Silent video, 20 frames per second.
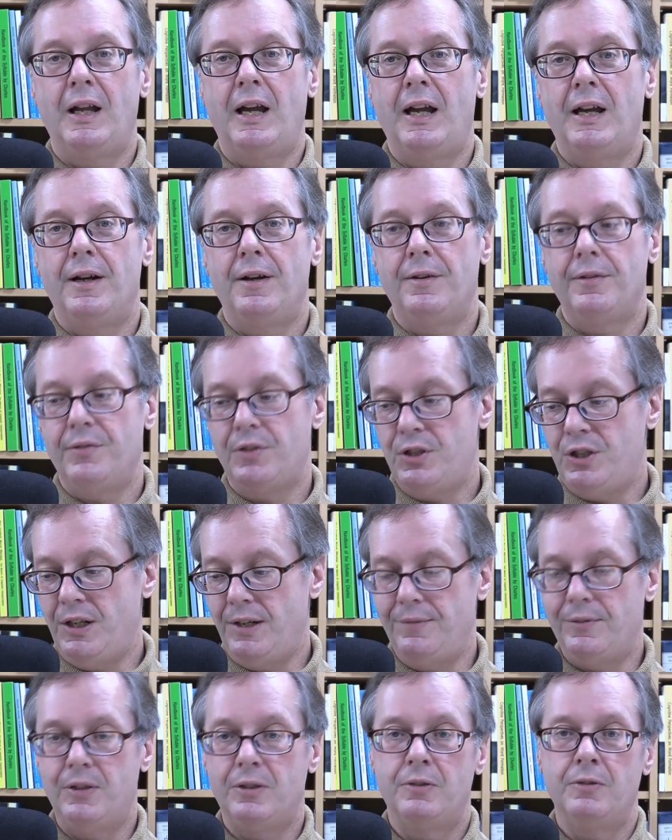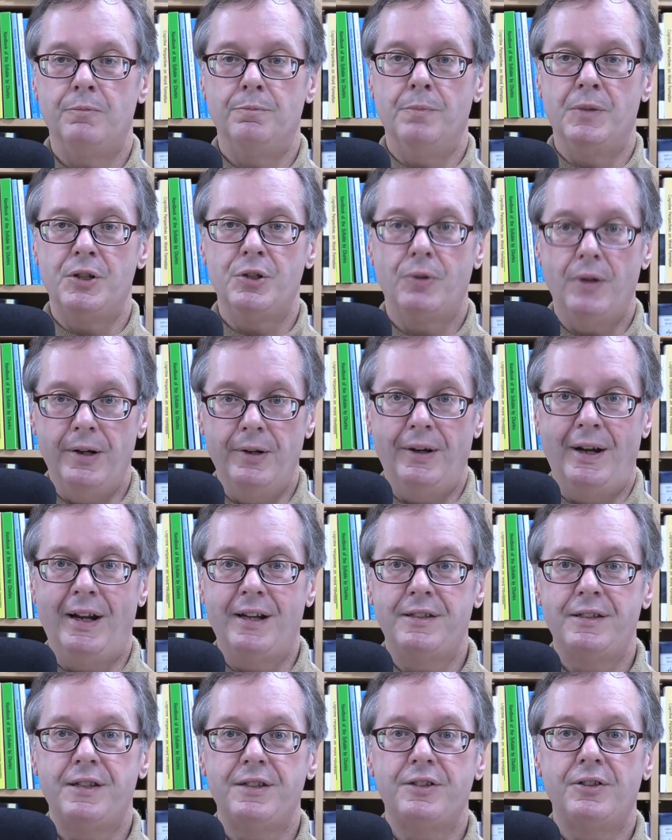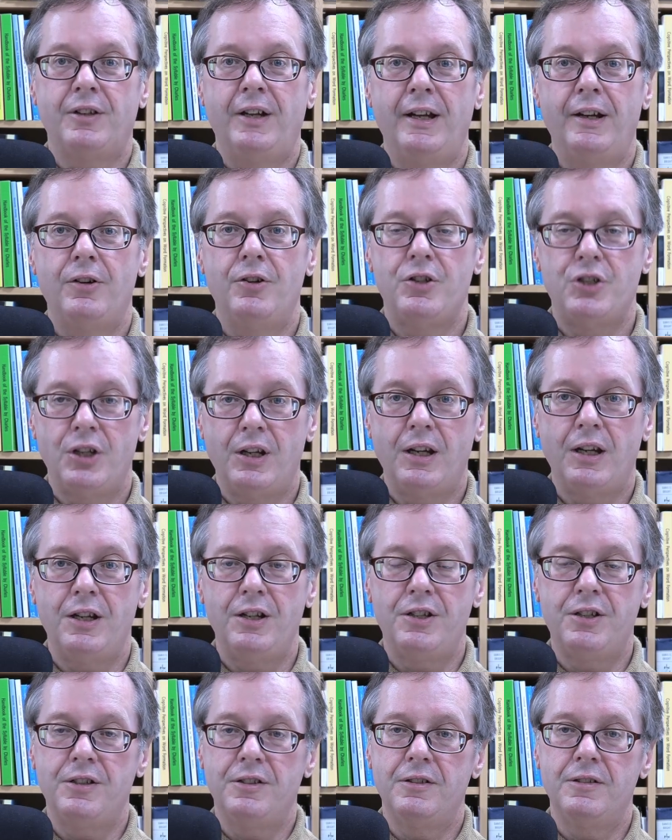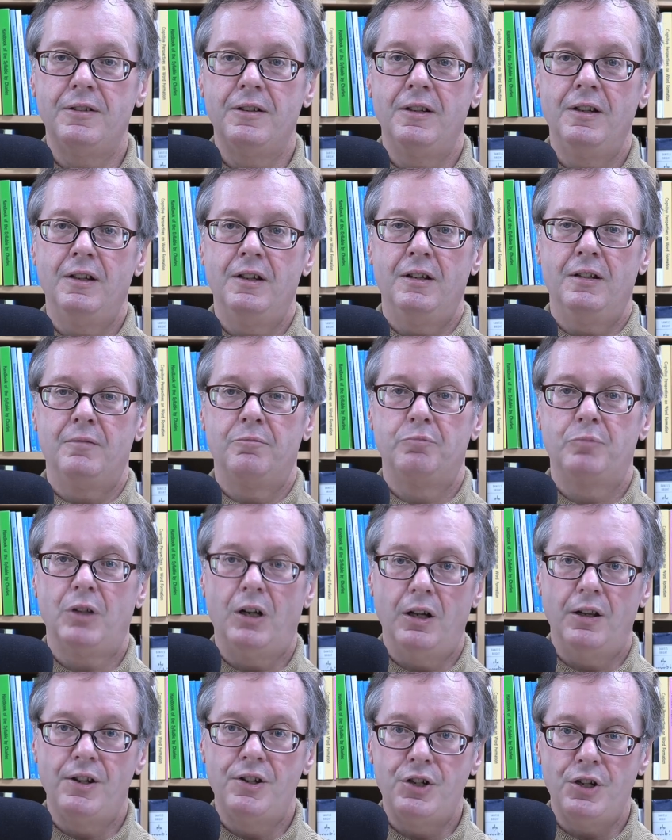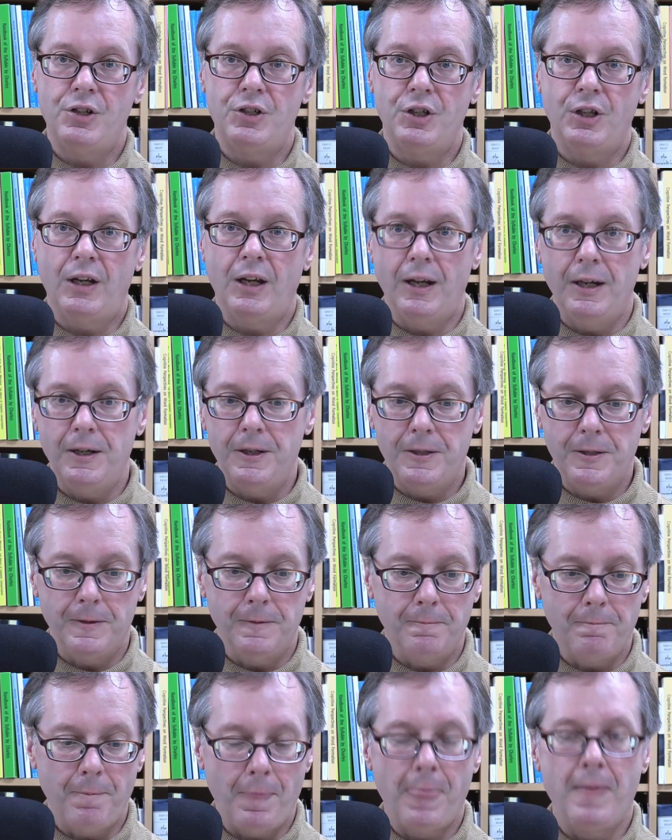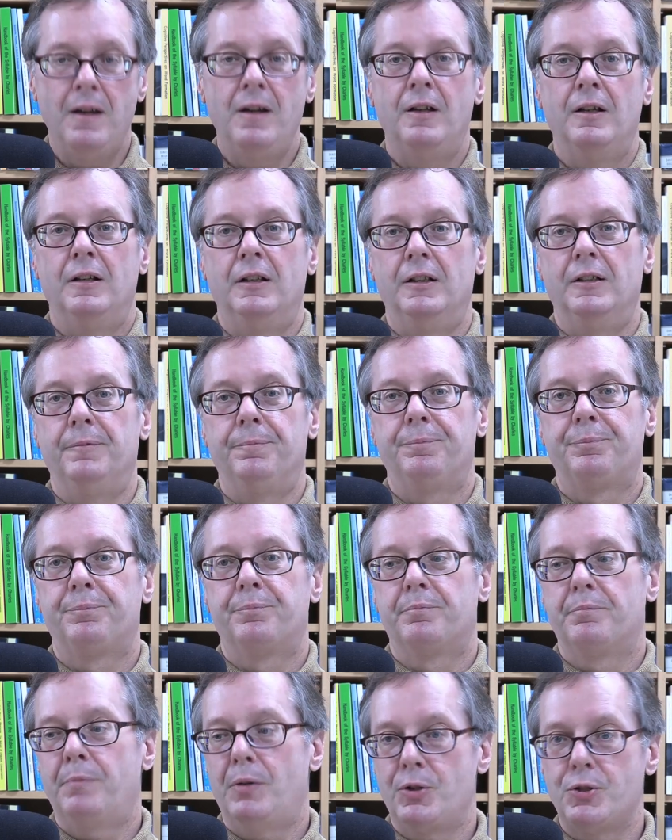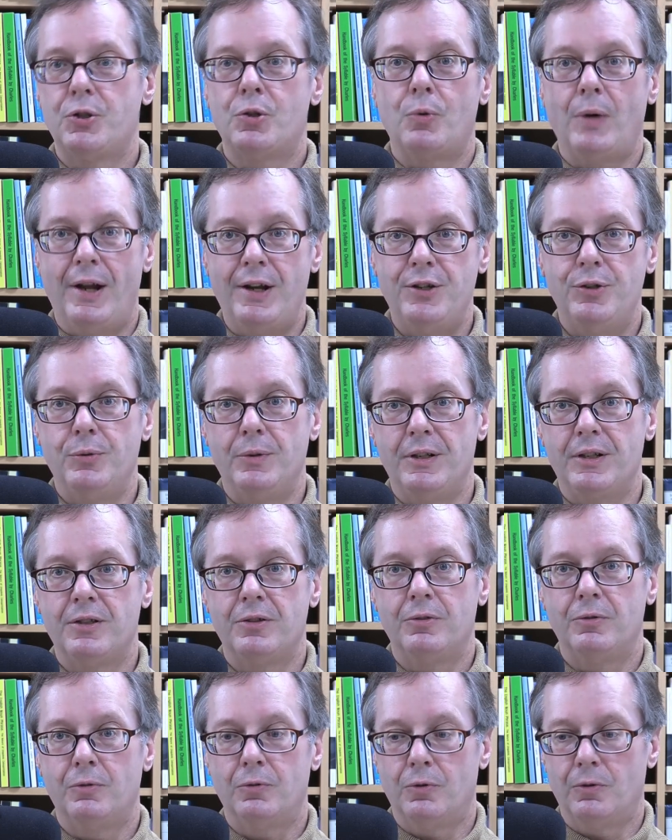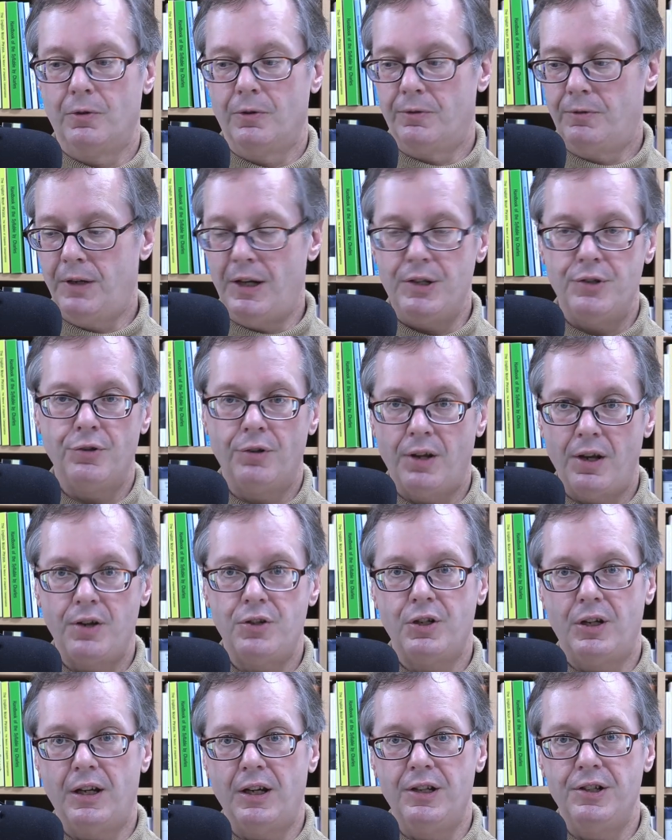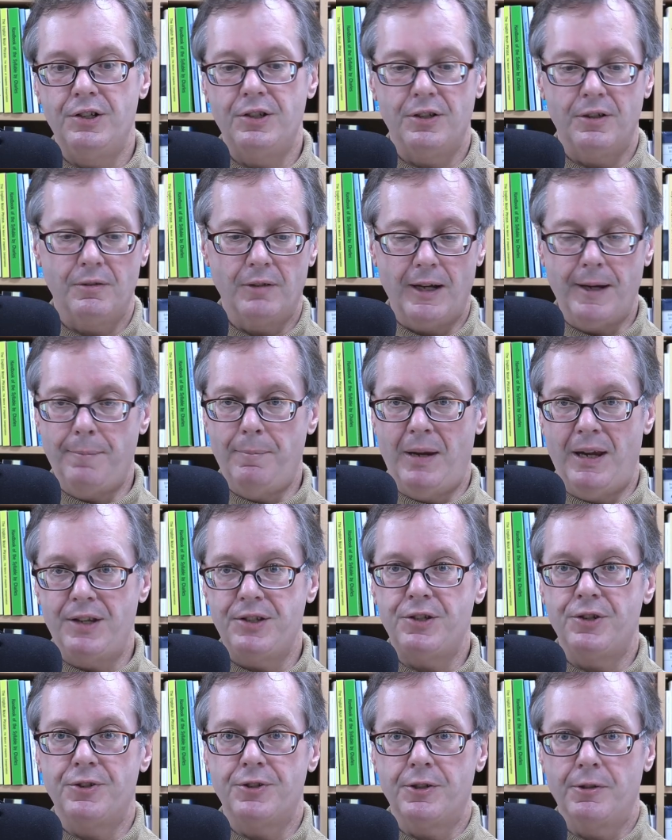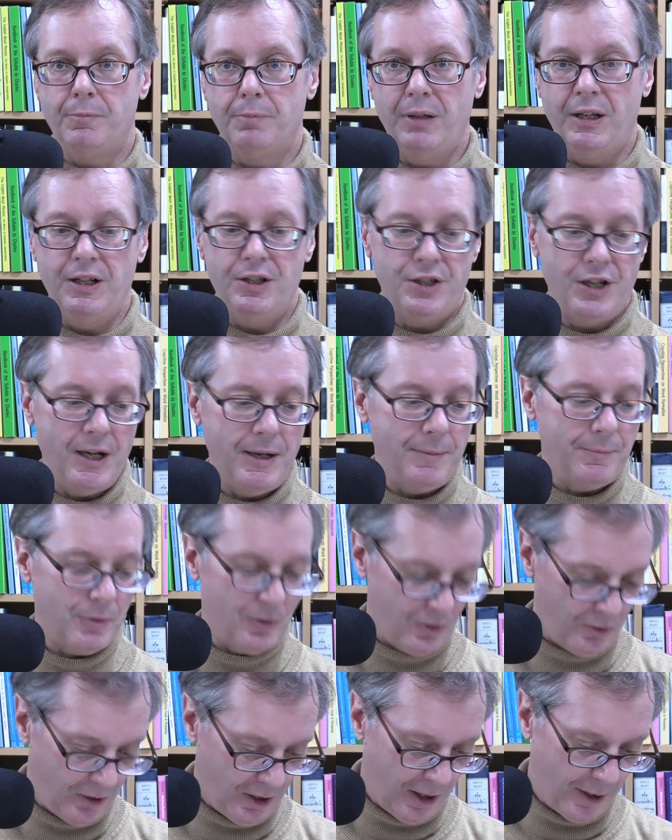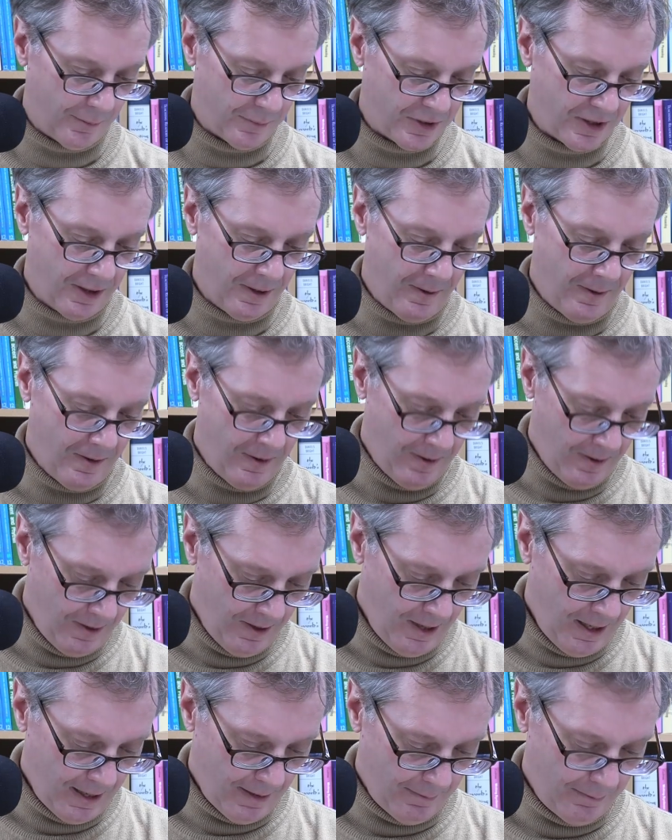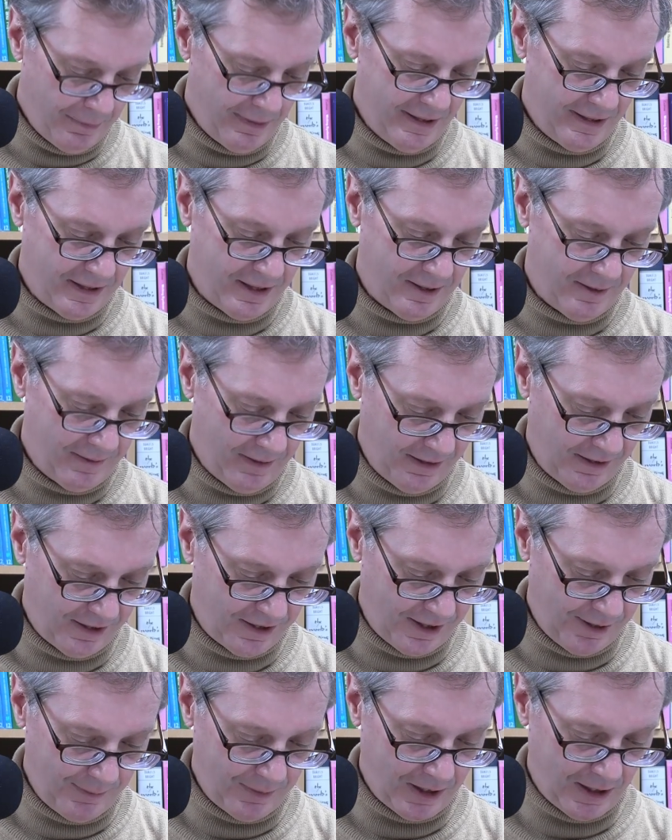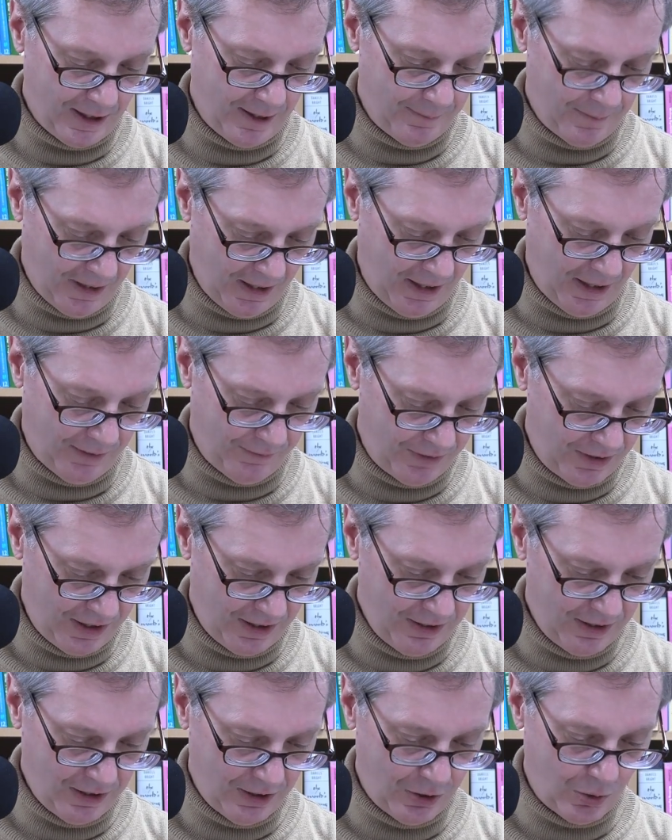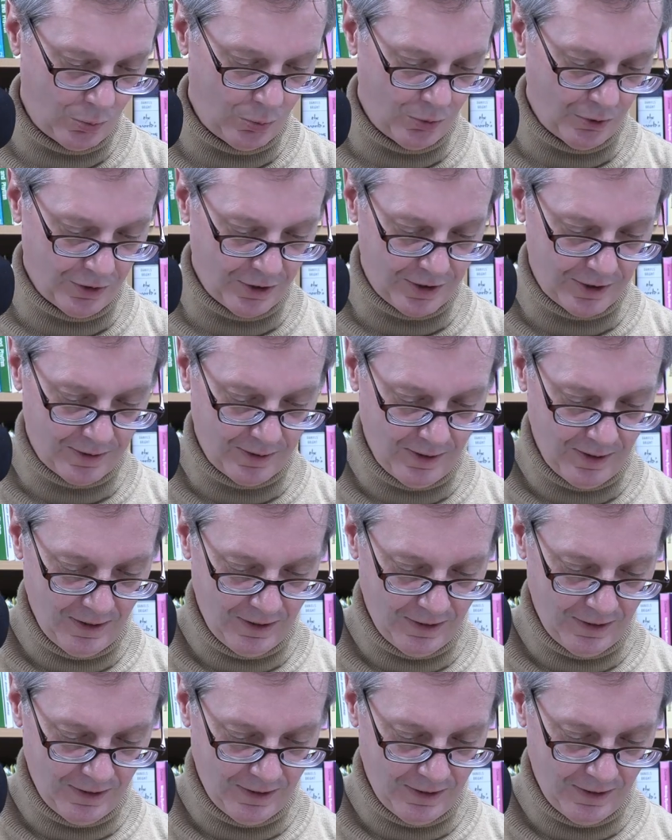have achieved much greater access to higher education, college education, postgraduate or graduate education like master's and PhD programs. But at the same time, they have tended towards